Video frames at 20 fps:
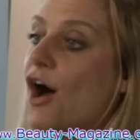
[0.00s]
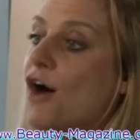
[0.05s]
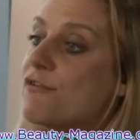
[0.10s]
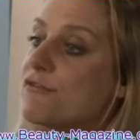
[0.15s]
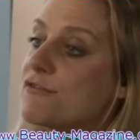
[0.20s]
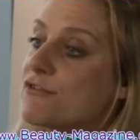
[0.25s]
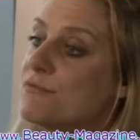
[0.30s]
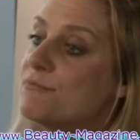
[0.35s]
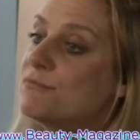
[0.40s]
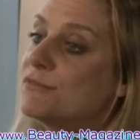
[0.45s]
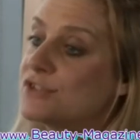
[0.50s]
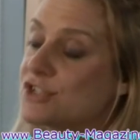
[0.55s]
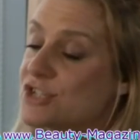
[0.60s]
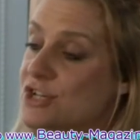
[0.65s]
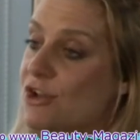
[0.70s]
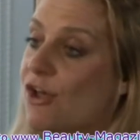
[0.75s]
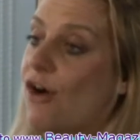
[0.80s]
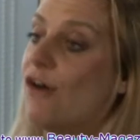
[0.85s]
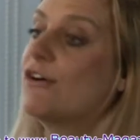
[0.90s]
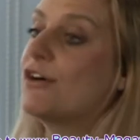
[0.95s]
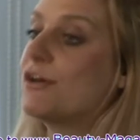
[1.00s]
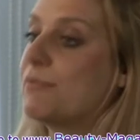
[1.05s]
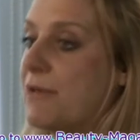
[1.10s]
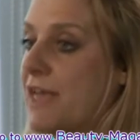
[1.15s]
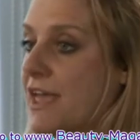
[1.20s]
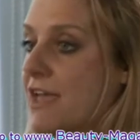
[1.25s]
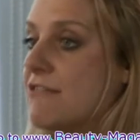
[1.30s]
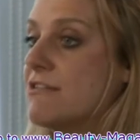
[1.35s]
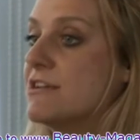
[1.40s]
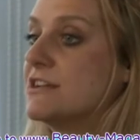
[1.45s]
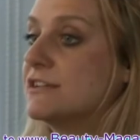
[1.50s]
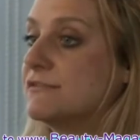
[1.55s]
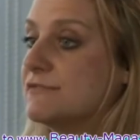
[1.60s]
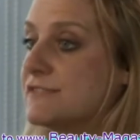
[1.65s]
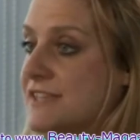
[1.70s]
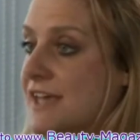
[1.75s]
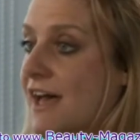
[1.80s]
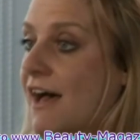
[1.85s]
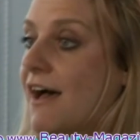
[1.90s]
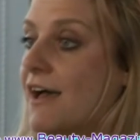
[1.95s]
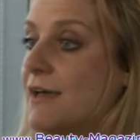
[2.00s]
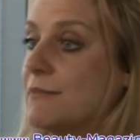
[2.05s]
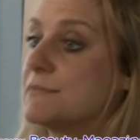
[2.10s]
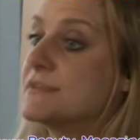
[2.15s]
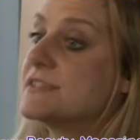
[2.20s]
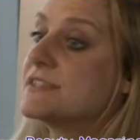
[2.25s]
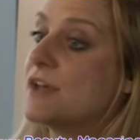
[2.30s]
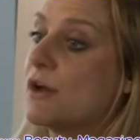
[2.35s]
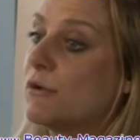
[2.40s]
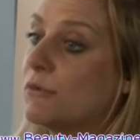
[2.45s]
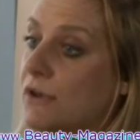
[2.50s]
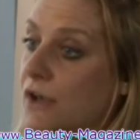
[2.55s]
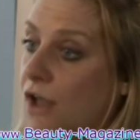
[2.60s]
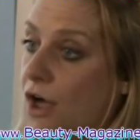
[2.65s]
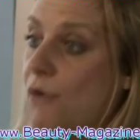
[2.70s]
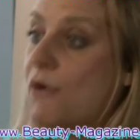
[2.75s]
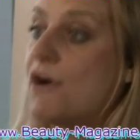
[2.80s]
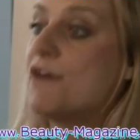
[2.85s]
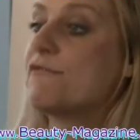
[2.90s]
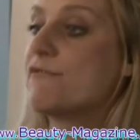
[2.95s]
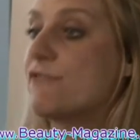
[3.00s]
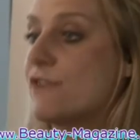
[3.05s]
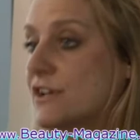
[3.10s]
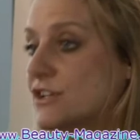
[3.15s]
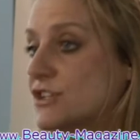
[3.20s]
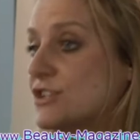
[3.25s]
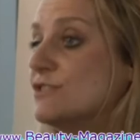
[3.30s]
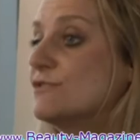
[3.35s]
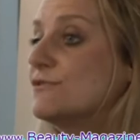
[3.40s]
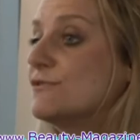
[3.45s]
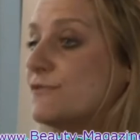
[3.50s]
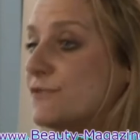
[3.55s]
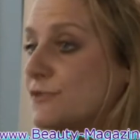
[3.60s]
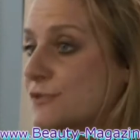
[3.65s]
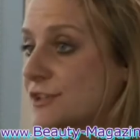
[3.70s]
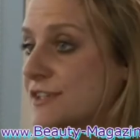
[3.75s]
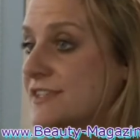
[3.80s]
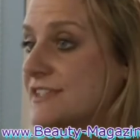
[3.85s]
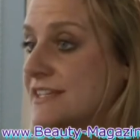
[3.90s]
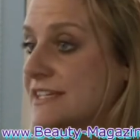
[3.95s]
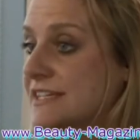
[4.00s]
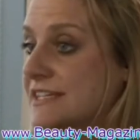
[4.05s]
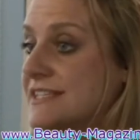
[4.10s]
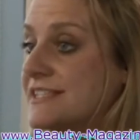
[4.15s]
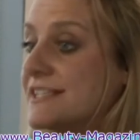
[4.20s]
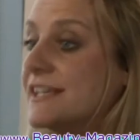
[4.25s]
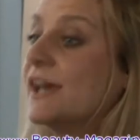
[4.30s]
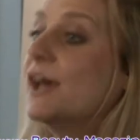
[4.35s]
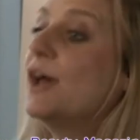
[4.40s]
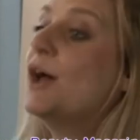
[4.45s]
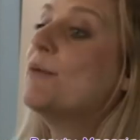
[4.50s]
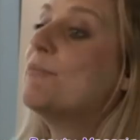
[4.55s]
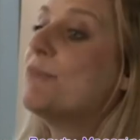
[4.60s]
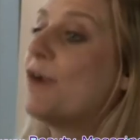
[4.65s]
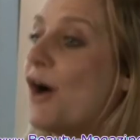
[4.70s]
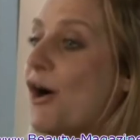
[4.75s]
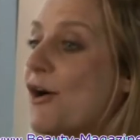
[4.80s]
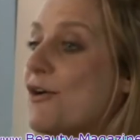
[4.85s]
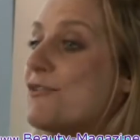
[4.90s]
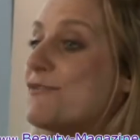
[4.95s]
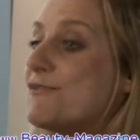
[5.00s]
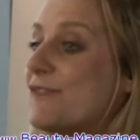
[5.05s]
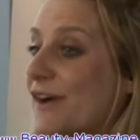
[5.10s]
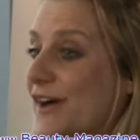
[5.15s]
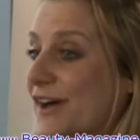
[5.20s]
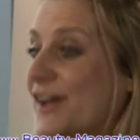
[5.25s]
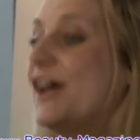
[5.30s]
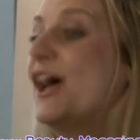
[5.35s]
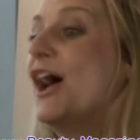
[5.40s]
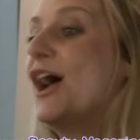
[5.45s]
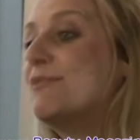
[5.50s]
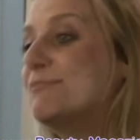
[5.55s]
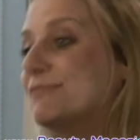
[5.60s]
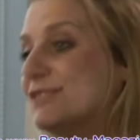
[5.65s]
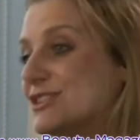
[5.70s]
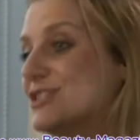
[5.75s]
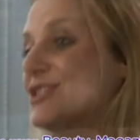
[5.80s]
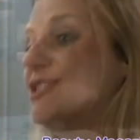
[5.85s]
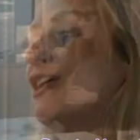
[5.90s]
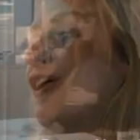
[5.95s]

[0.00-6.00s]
over a much longer period of time. So lower frictional forces, but over a much